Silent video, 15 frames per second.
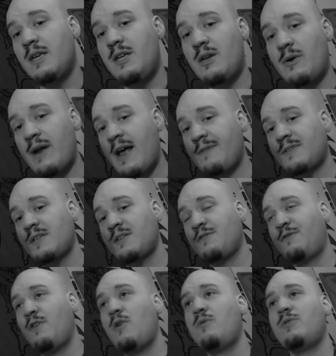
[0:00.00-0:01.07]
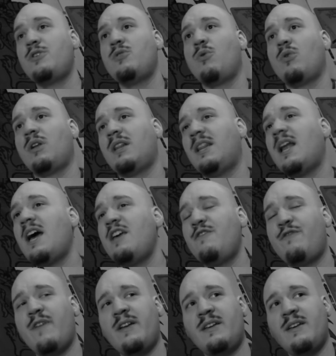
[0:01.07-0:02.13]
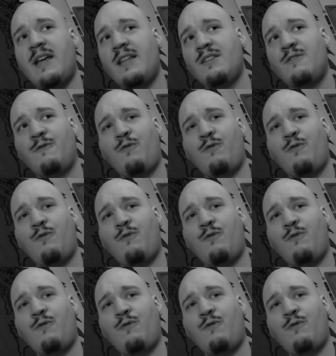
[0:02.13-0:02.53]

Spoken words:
You don't have to devote your life and